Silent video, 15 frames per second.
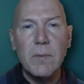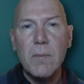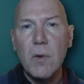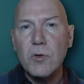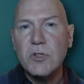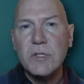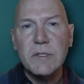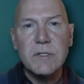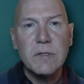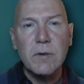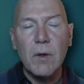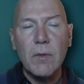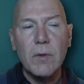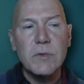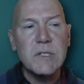your emotions
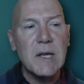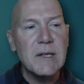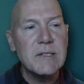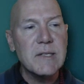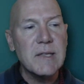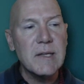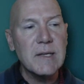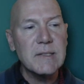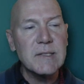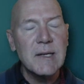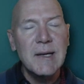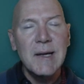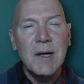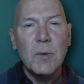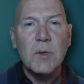and all those kinds of things,
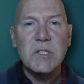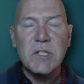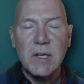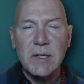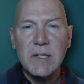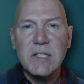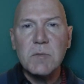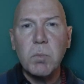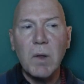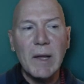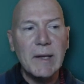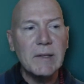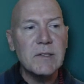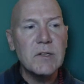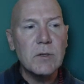which can
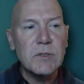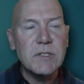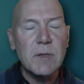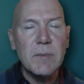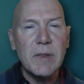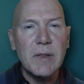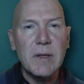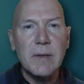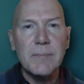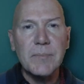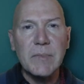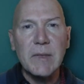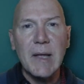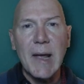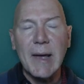explain, you know, some of the,
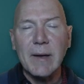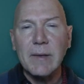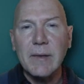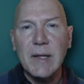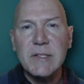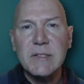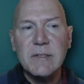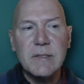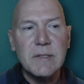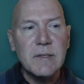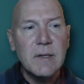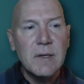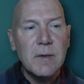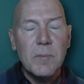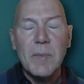the adolescent
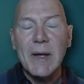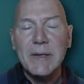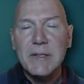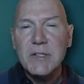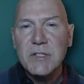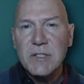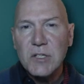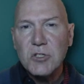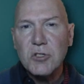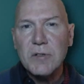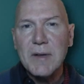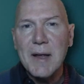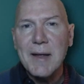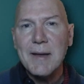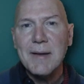bad
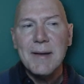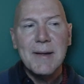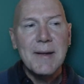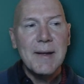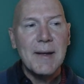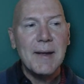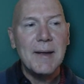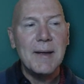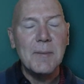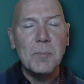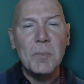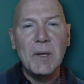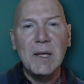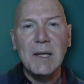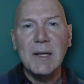decision and,
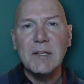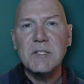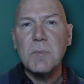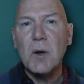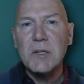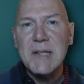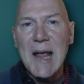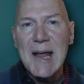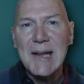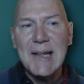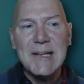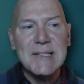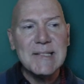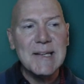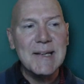and being
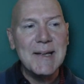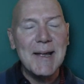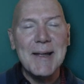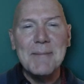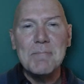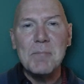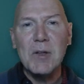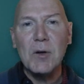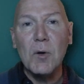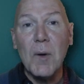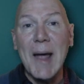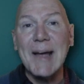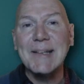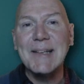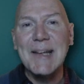spontaneous and, and you
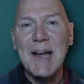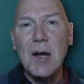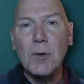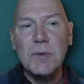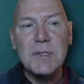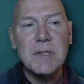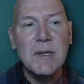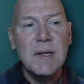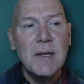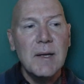know, acting out